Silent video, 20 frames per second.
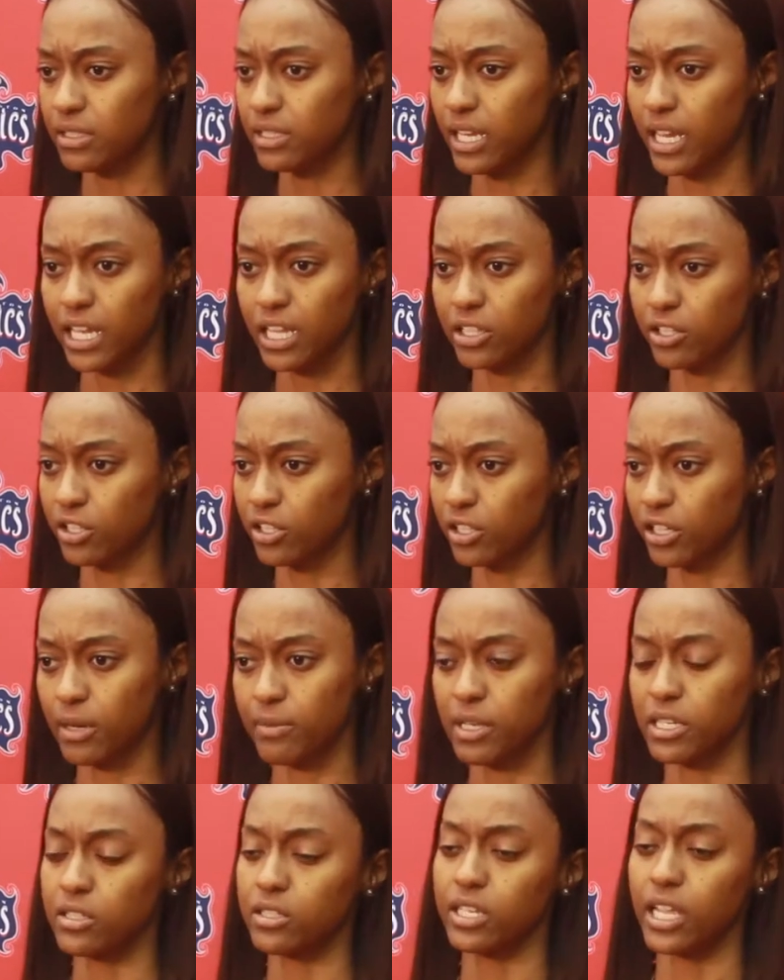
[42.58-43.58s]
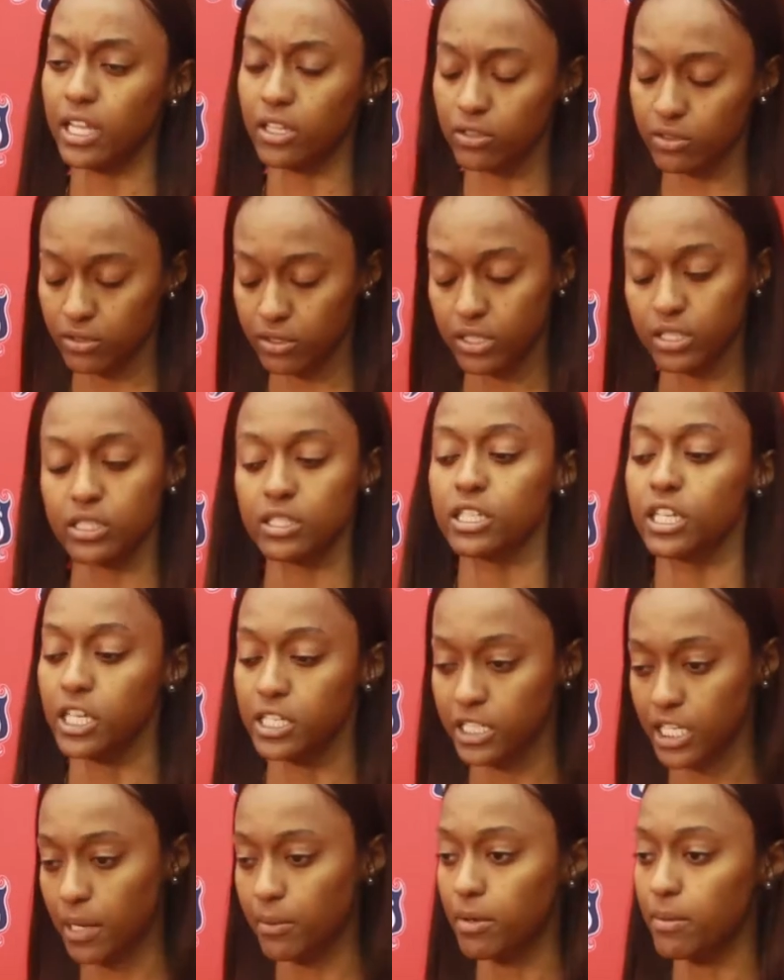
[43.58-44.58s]
Taylor, I mean Taylor is,
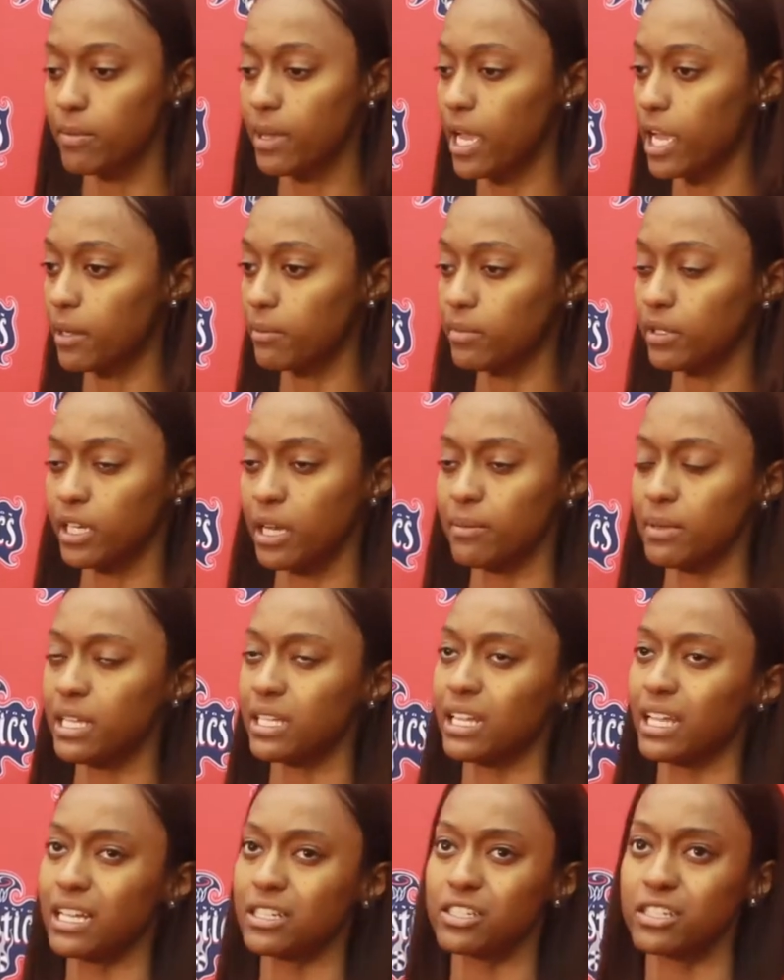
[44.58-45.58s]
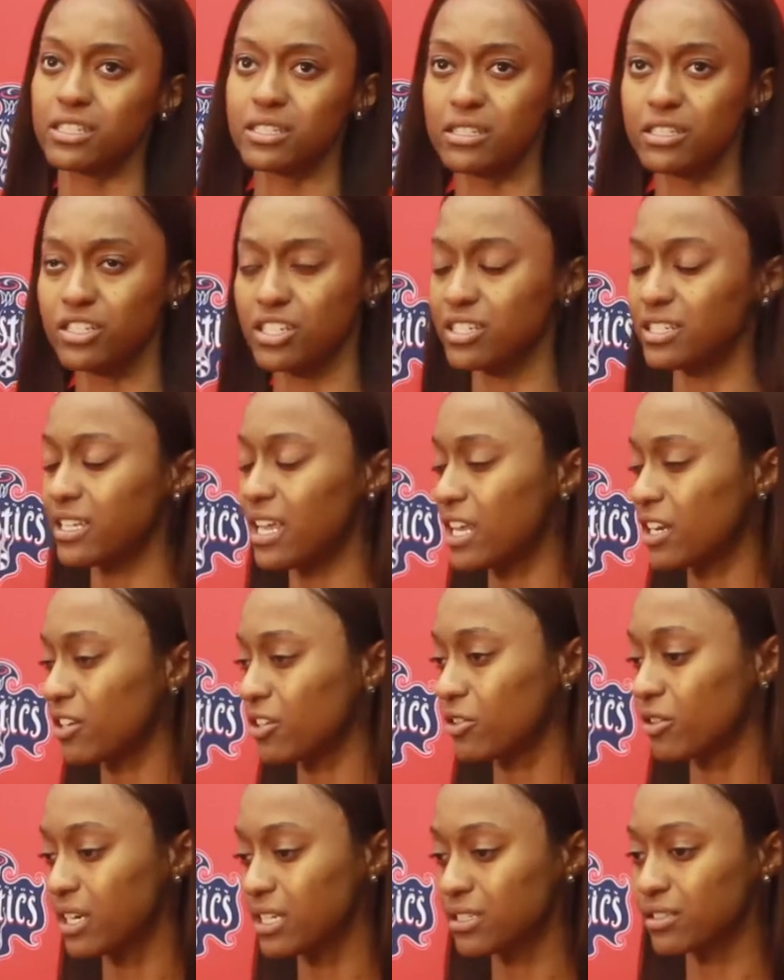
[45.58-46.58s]
is coming back, but I mean I could just just staying
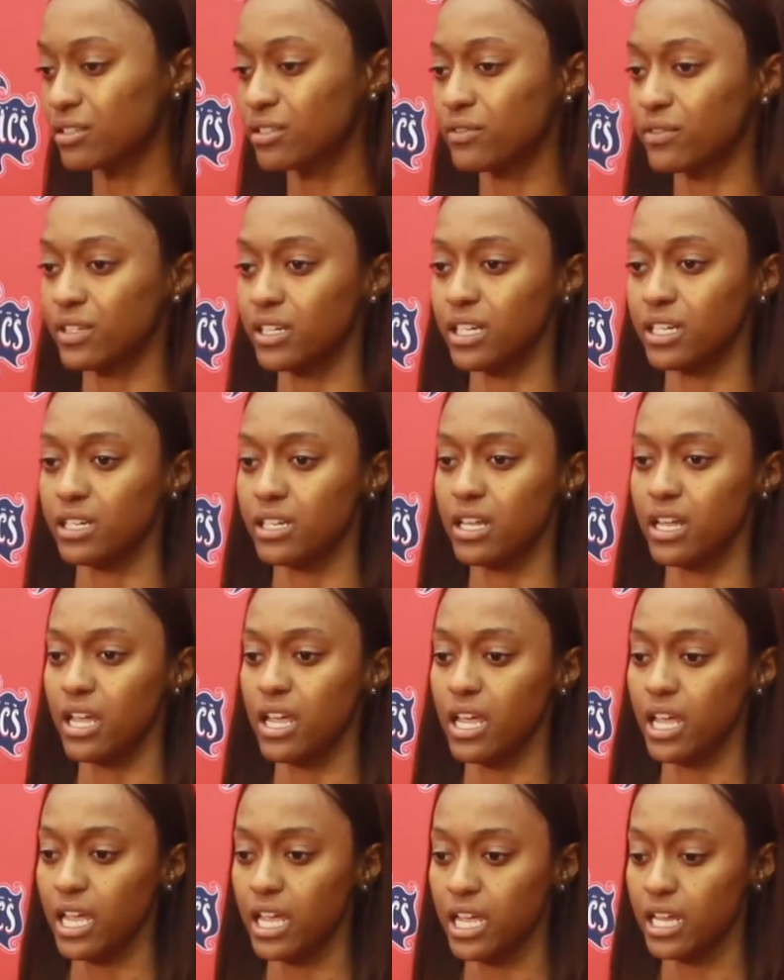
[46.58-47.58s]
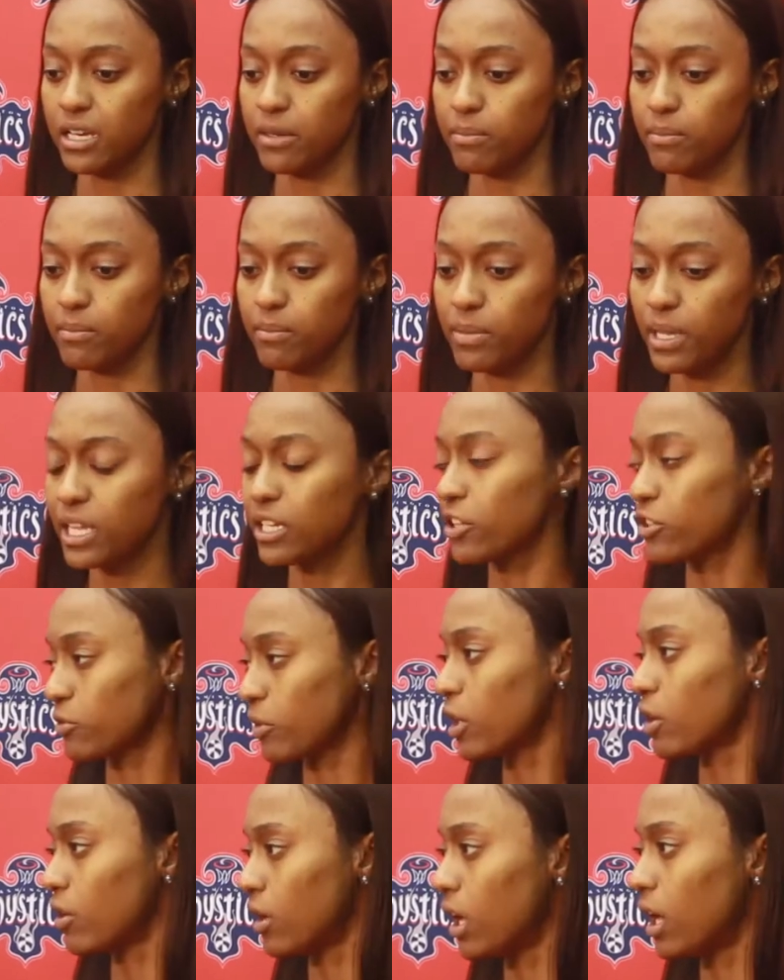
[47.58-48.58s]
aggressive and and being a
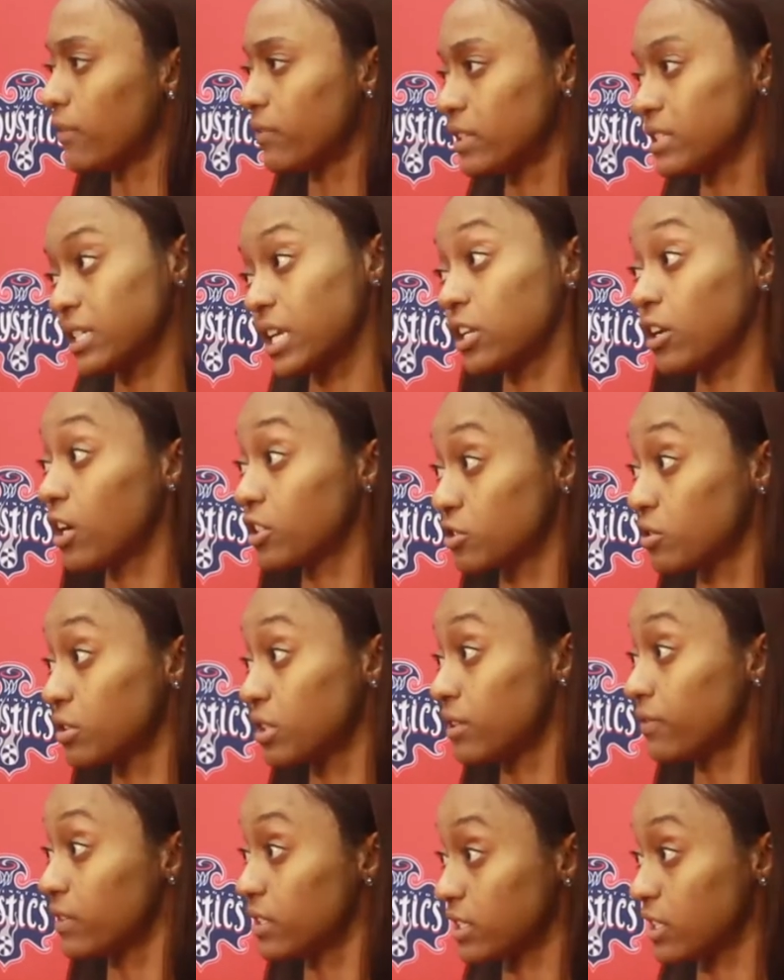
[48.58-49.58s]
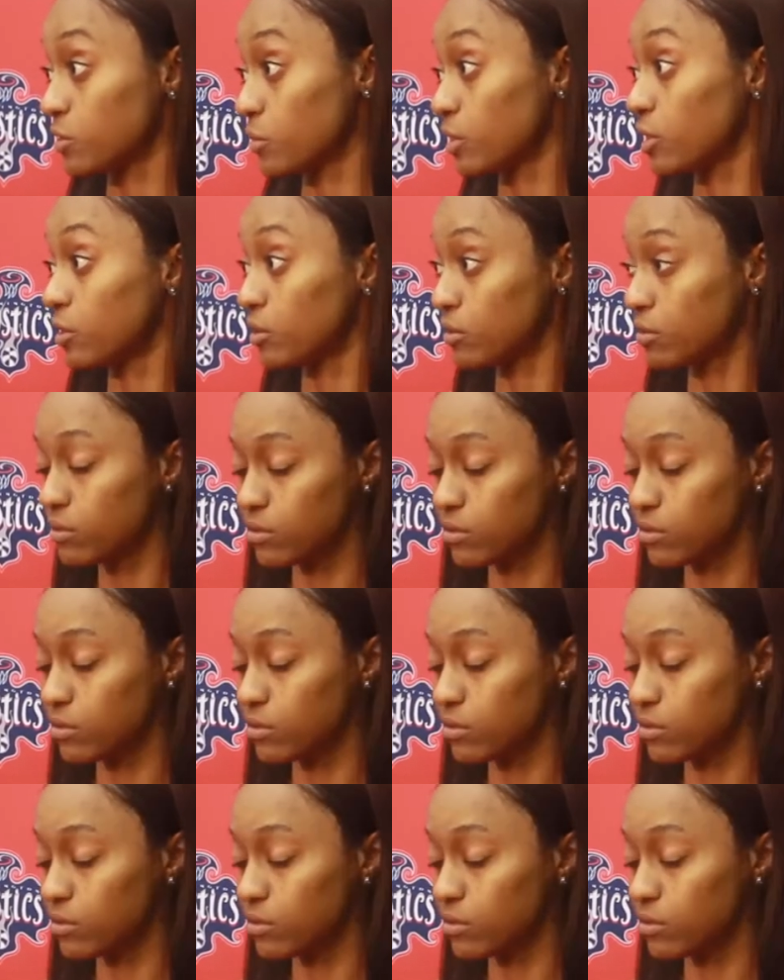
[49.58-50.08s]
threat on offense and also defense as well